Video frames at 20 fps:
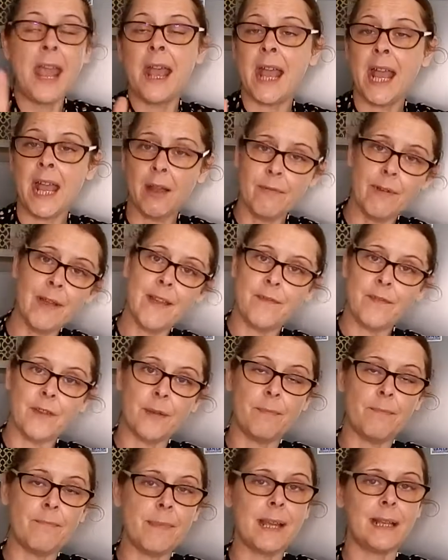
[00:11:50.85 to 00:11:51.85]

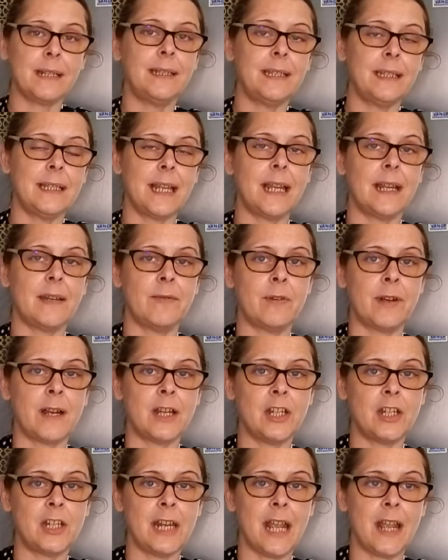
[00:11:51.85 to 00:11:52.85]
However, Matalan were
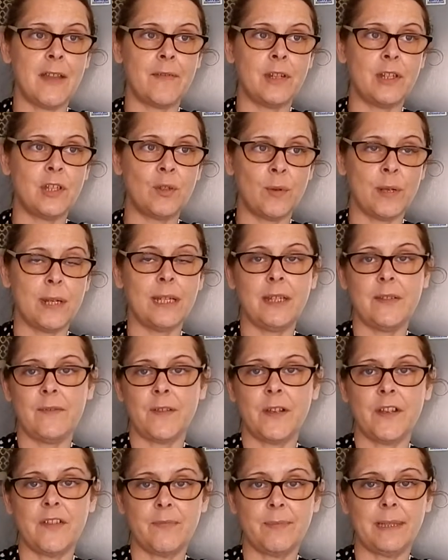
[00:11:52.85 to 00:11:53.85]
actually having
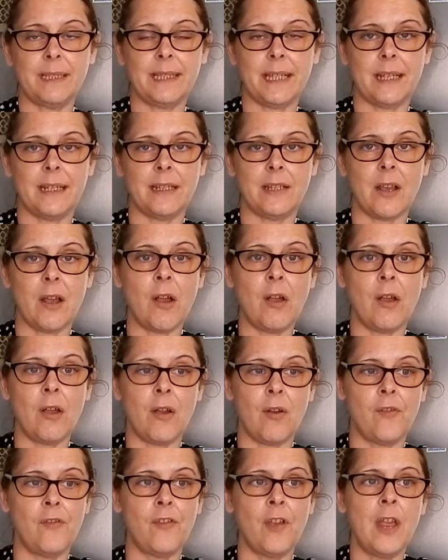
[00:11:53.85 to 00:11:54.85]
25%
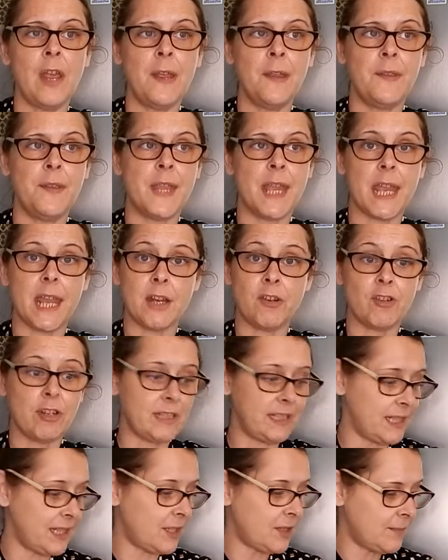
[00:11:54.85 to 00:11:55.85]
off their
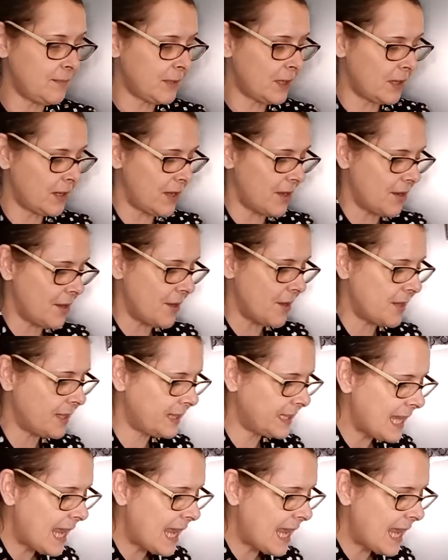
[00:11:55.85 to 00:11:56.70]
dressing up clothes,